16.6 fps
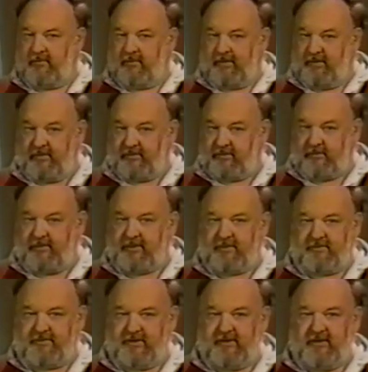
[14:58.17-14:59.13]
Another
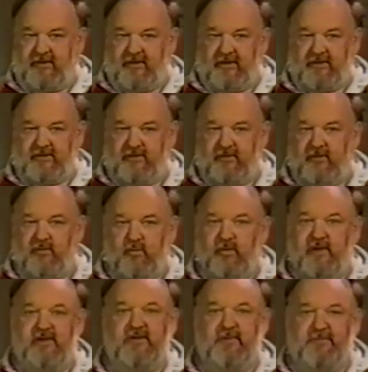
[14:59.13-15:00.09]
critical thing you'd like to know is
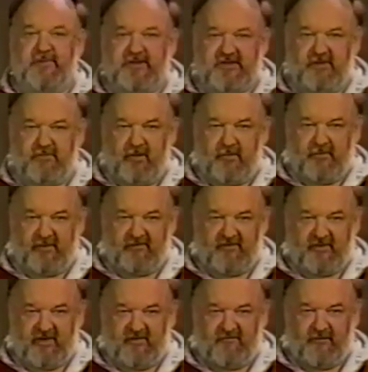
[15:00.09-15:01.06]
what is the pitching moment
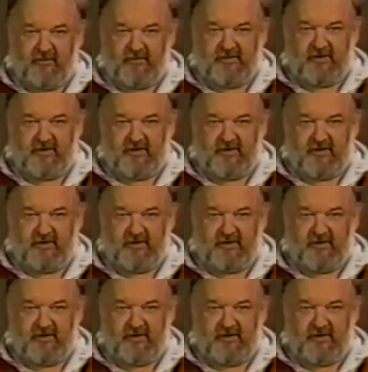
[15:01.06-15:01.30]
of the airfoil